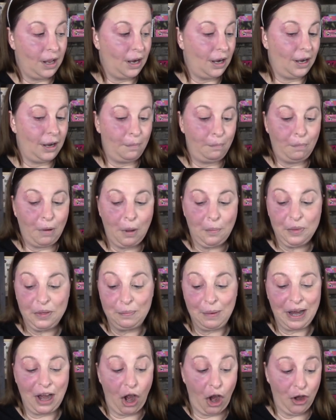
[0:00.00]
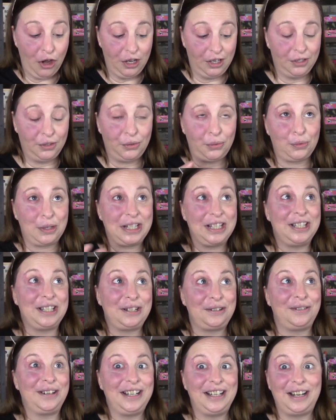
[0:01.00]
lip balms. My heart is
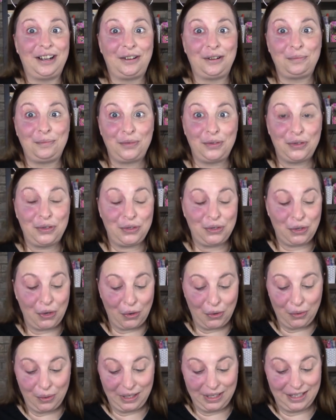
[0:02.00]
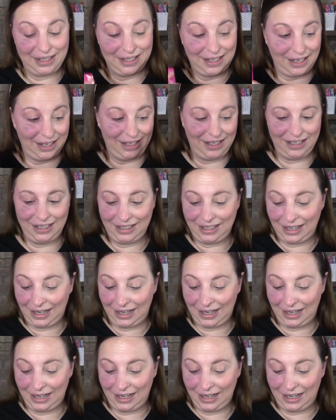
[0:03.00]
racing right now. I'm so excited,